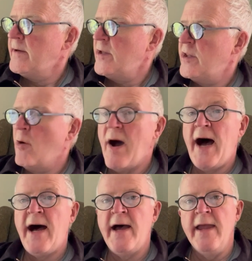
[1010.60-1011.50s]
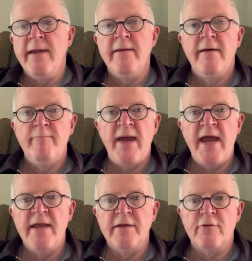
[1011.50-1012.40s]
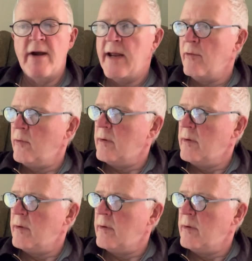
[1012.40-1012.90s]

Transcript: though I bear the crown.